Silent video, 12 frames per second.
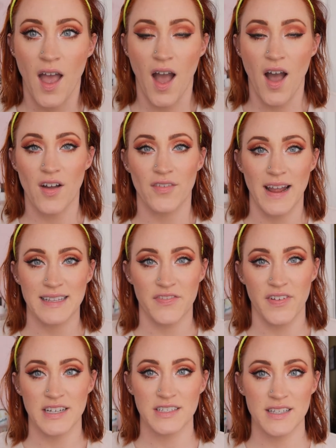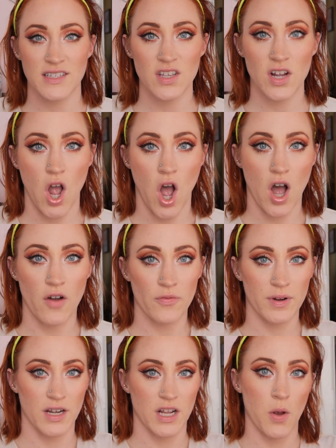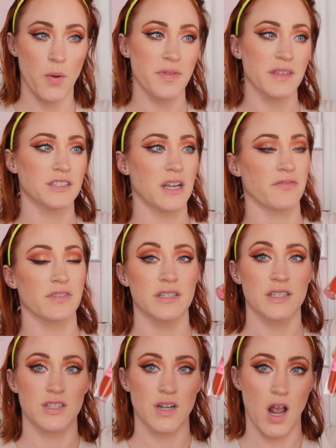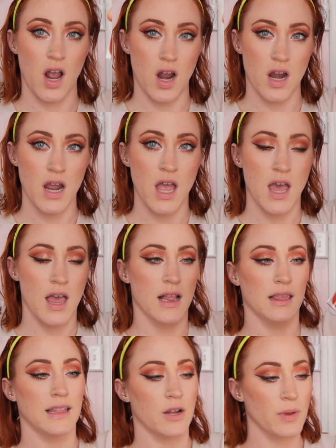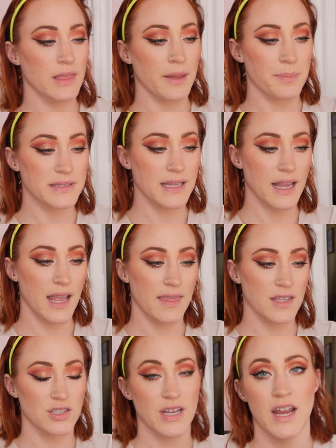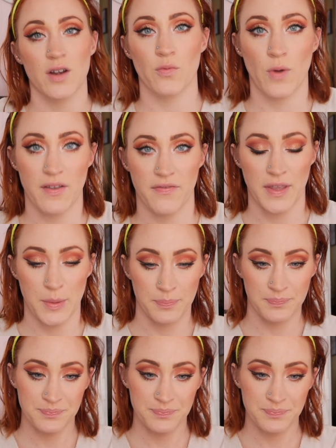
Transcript: Alright, to finish this look off, we're going to go in with the Jeffree Star liquid lipstick in the shade Wifey.